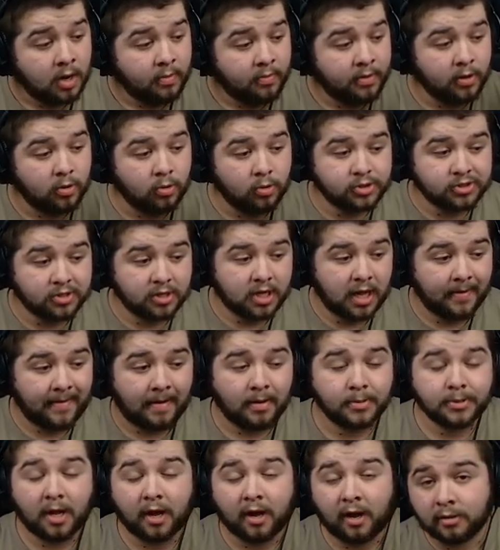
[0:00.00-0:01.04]
We also come out
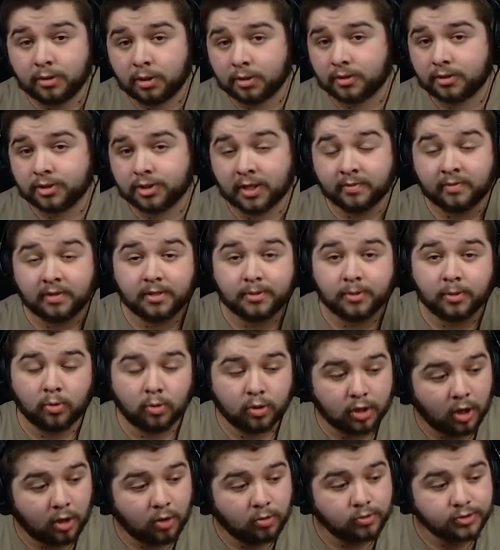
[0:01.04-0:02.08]
with 174
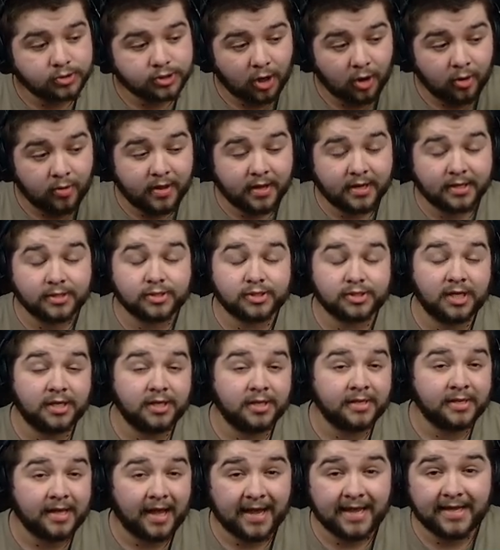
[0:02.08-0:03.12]
goals, only
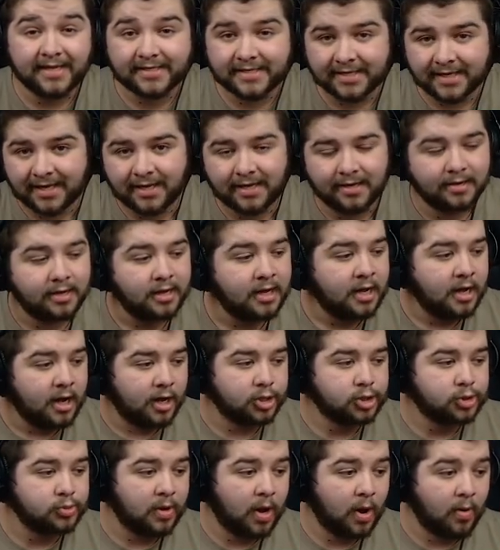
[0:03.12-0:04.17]
conceding 18
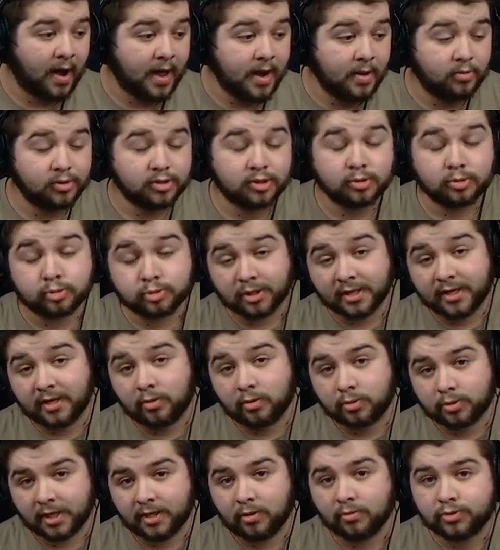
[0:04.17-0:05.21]
as well, and it was a
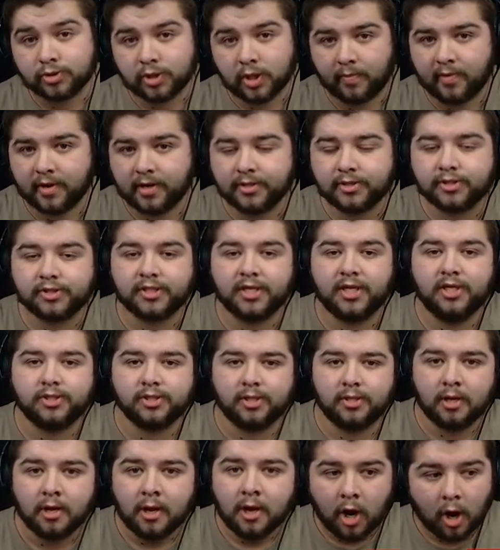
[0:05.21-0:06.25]
real dominant
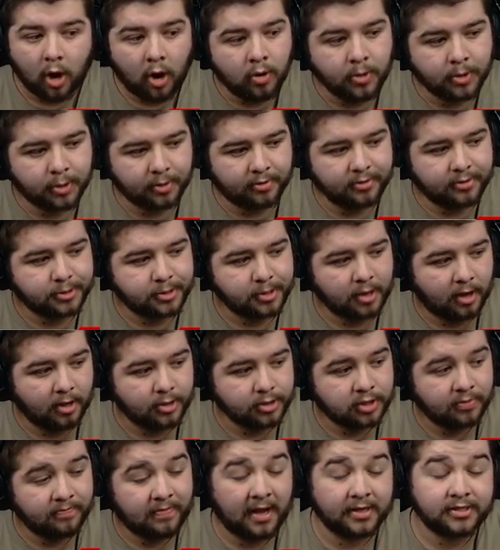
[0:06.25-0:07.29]
season over in France
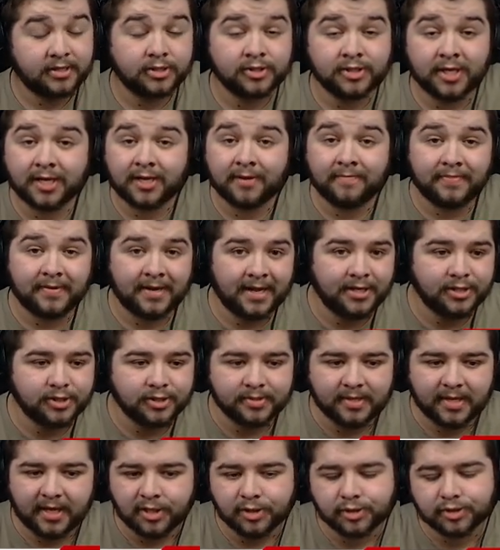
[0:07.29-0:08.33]
compared to second place
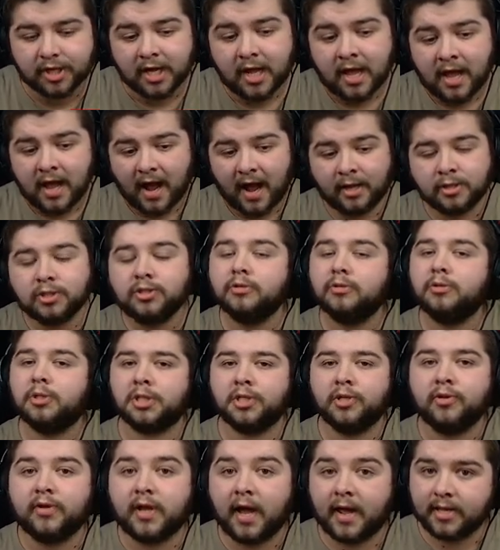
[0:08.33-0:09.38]
Nice. And
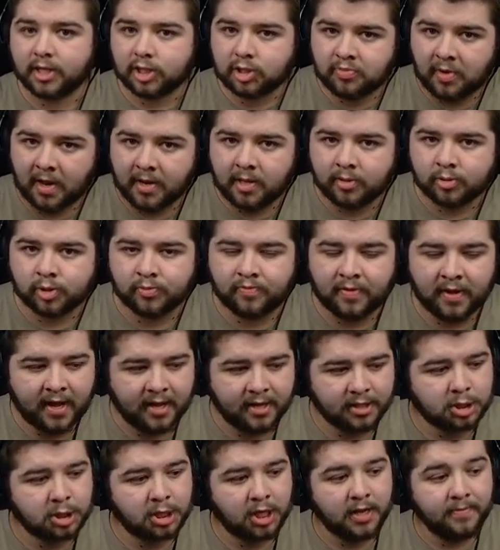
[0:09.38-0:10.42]
usually you can expect this with
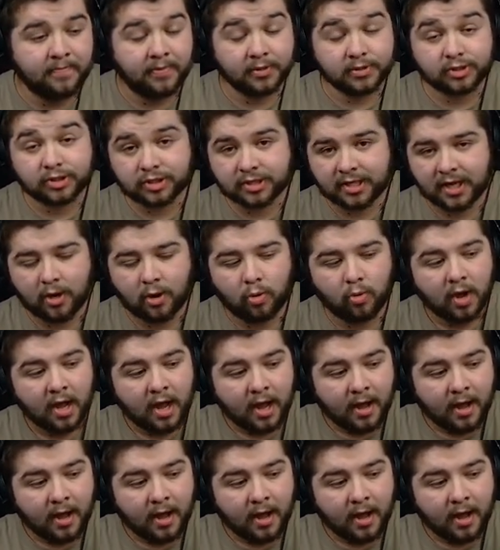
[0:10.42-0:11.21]
PSG, but still,